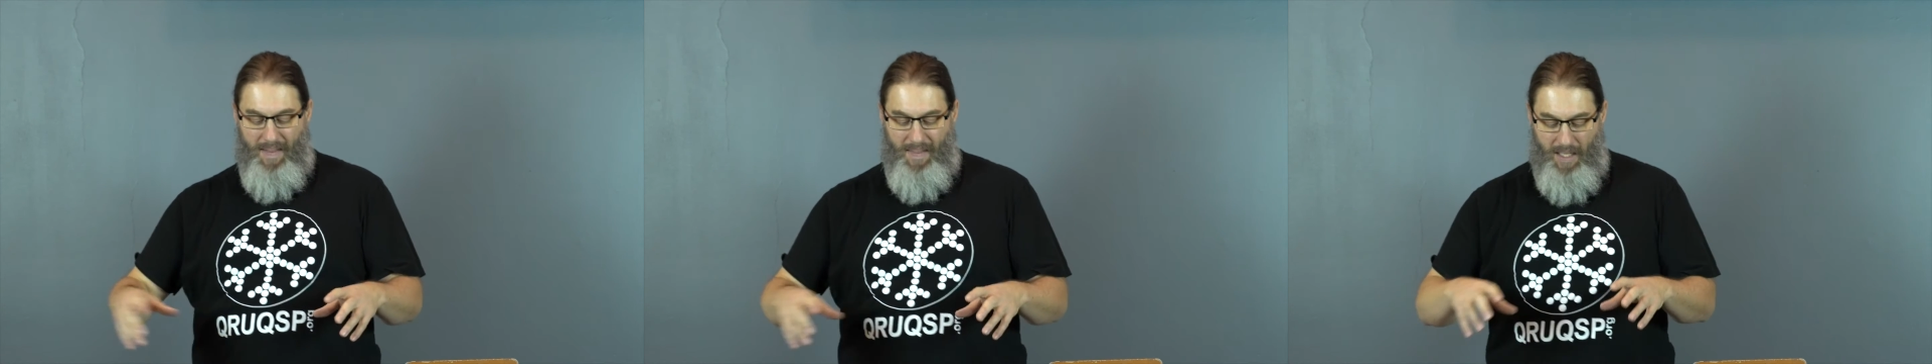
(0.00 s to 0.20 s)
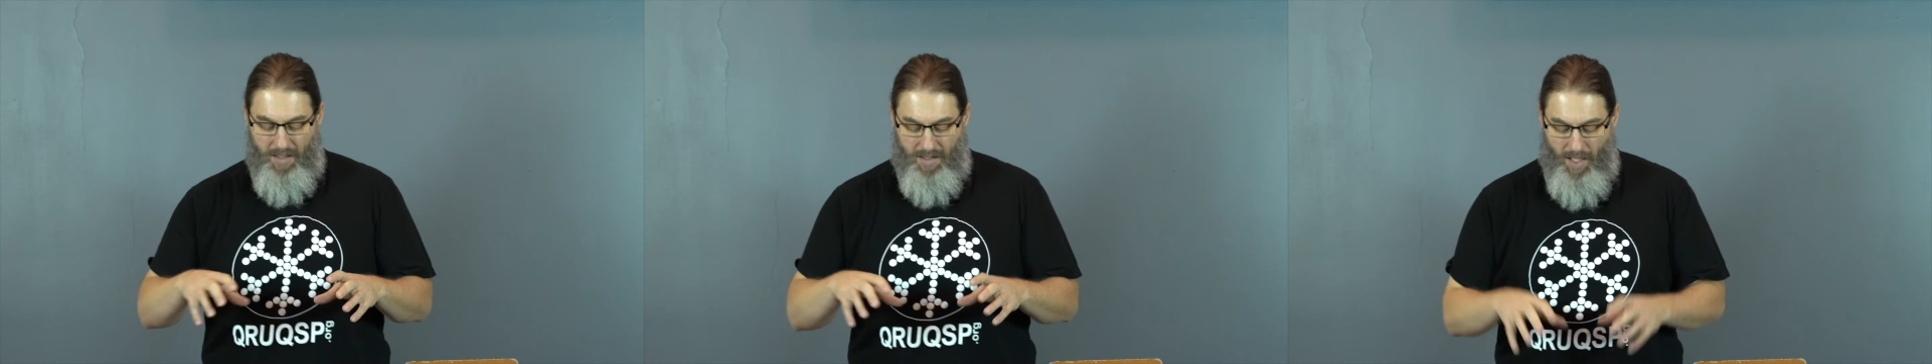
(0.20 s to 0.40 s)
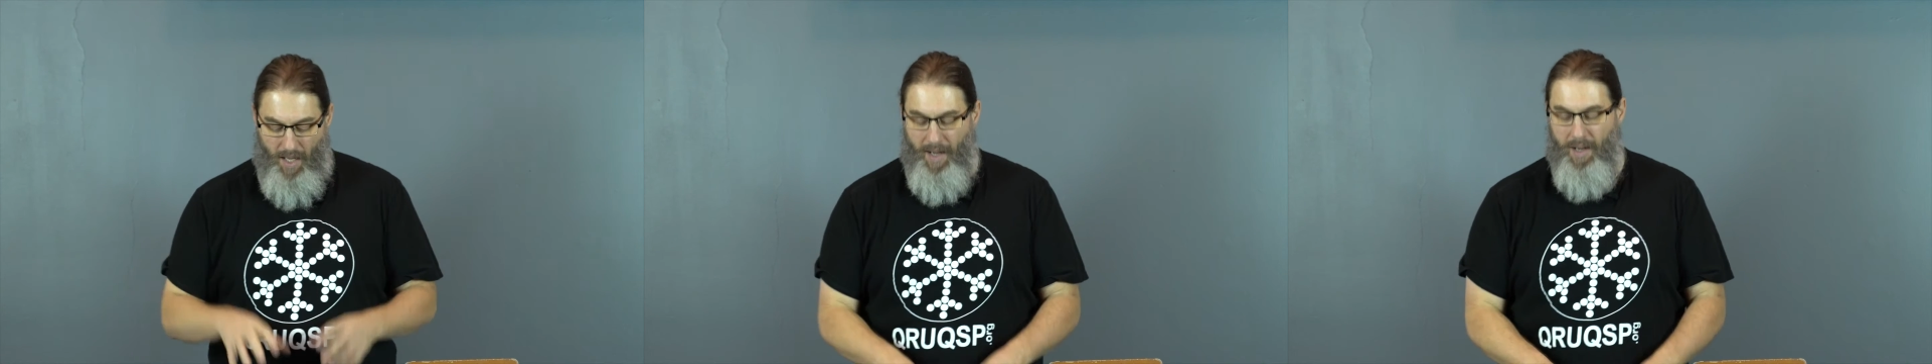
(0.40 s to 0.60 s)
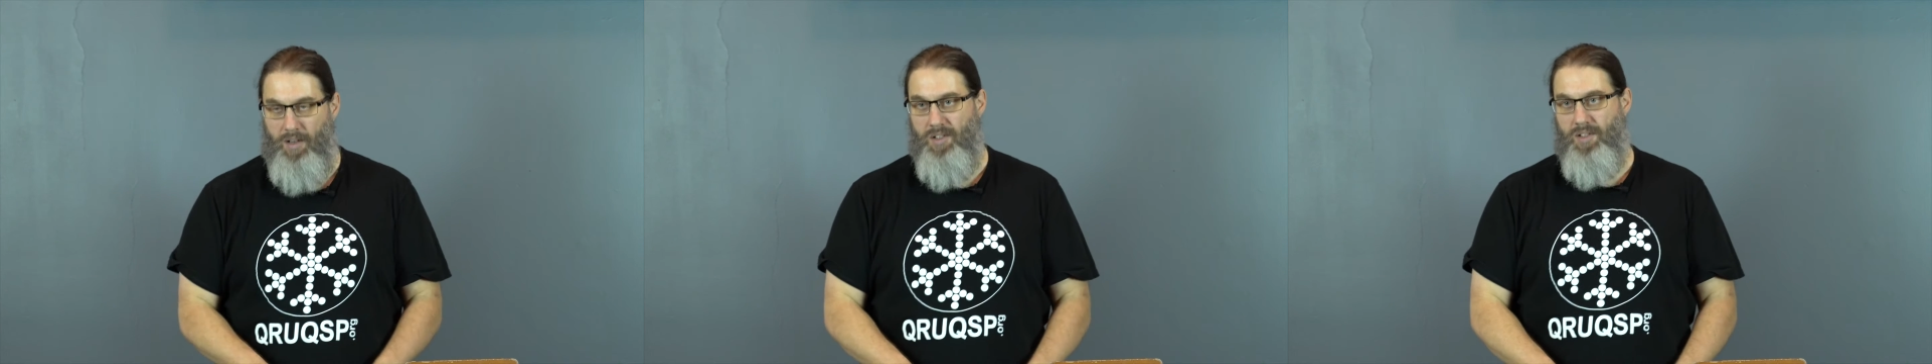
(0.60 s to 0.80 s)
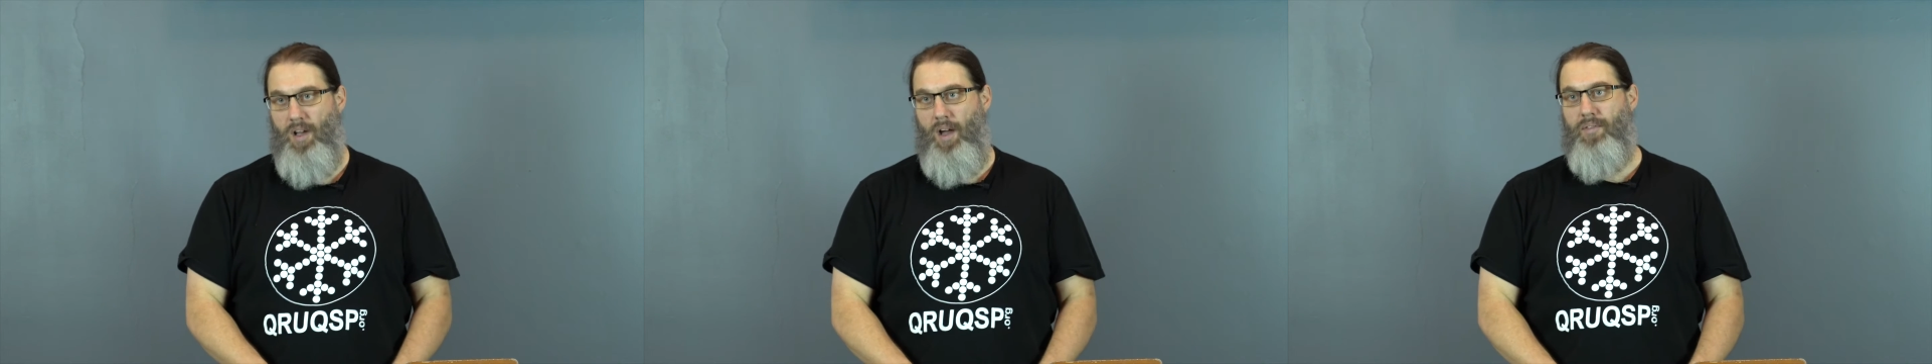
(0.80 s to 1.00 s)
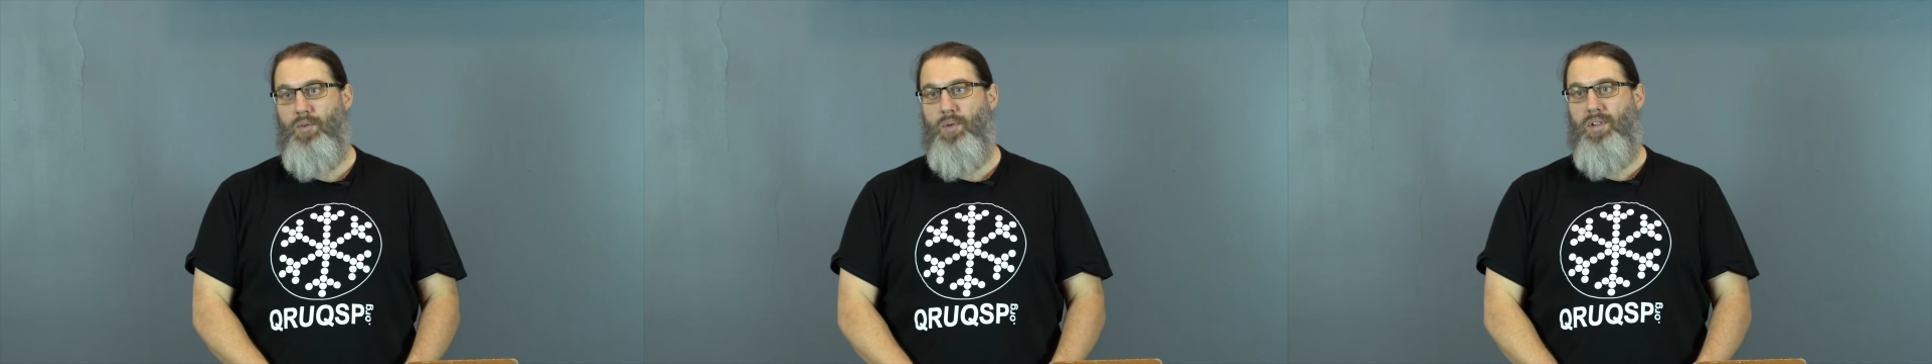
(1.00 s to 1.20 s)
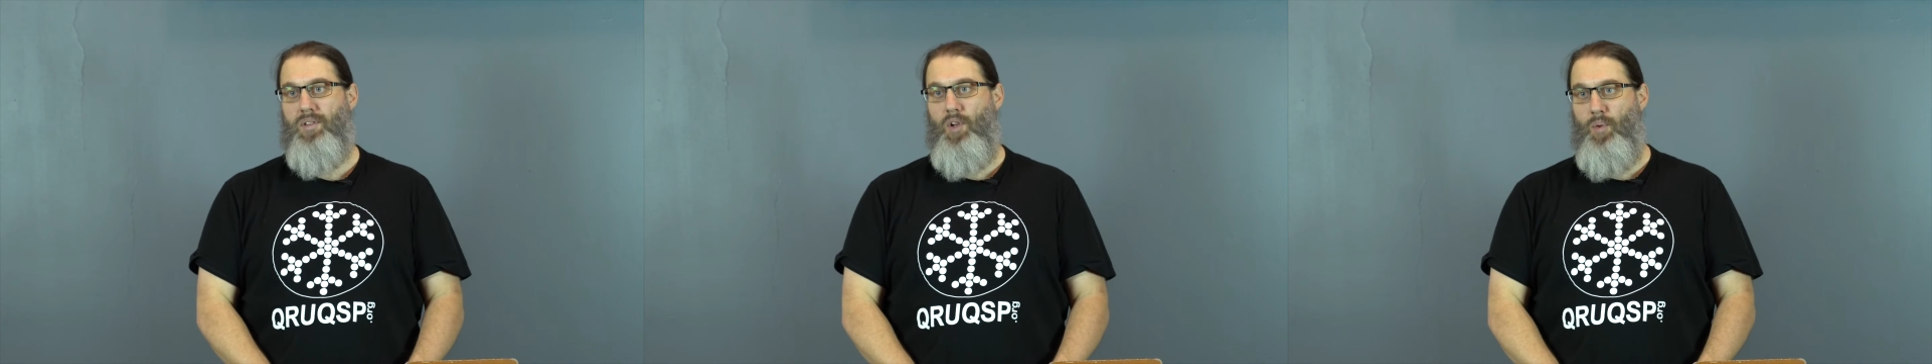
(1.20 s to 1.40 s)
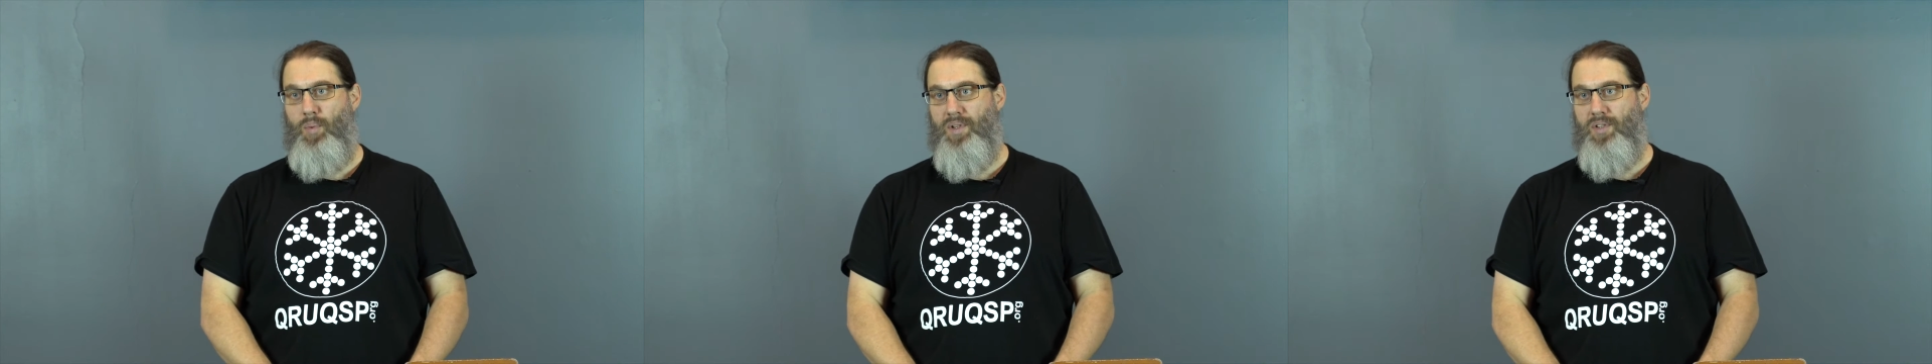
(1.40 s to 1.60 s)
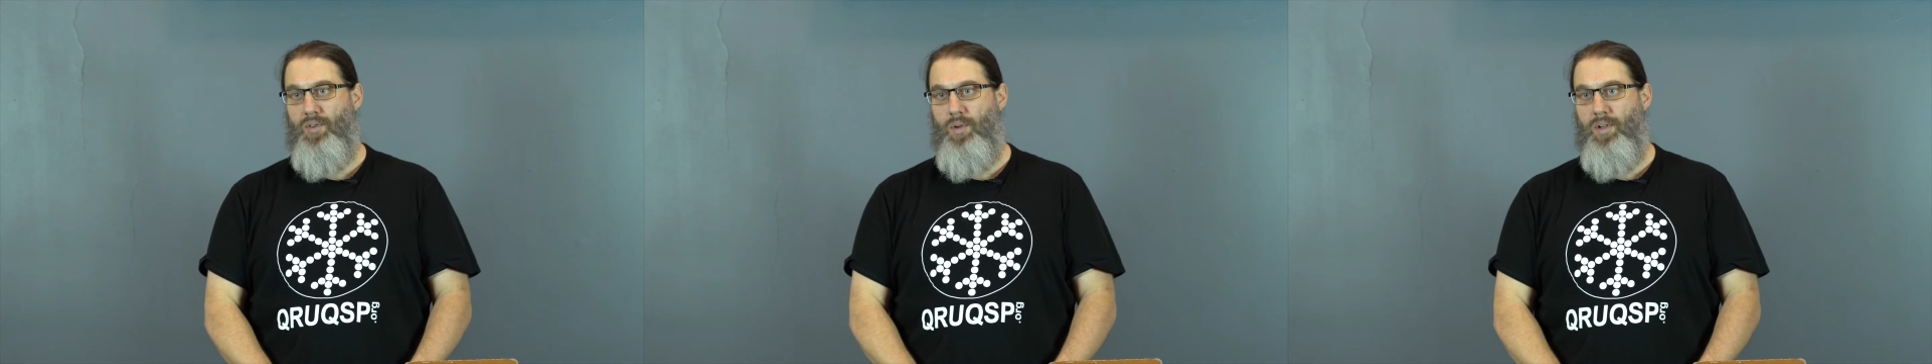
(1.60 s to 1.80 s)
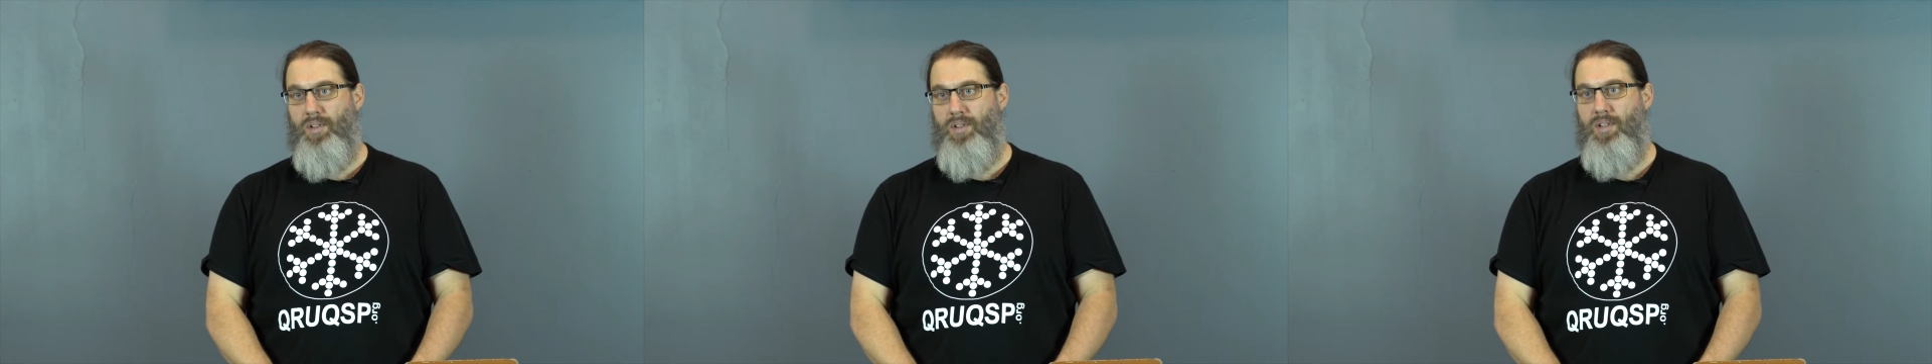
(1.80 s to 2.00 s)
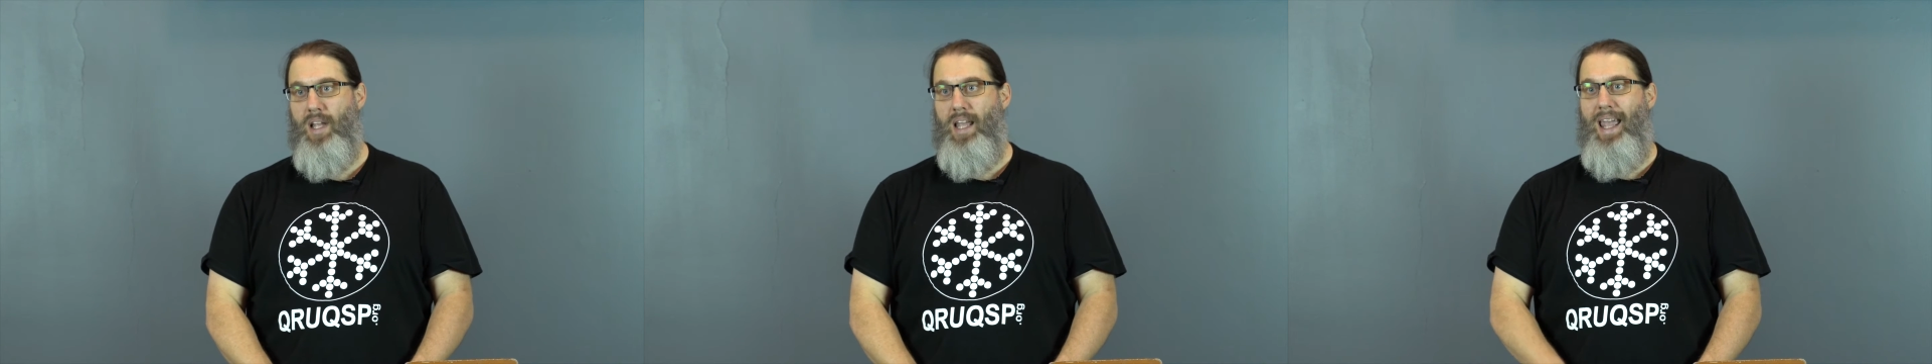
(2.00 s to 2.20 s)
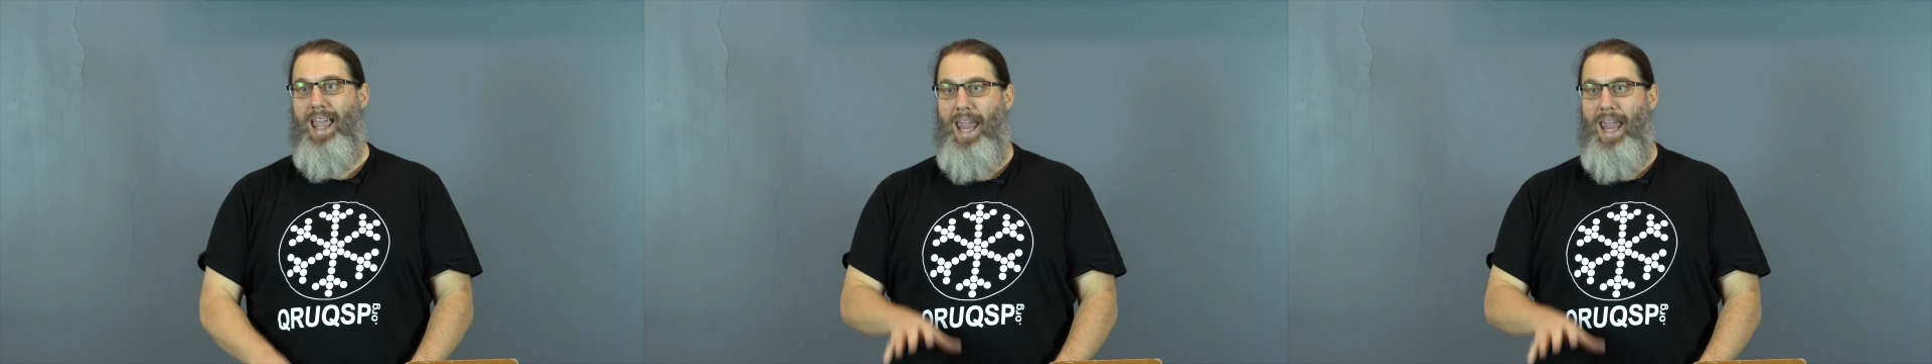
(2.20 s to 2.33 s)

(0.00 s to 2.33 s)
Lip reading: The entire software is open source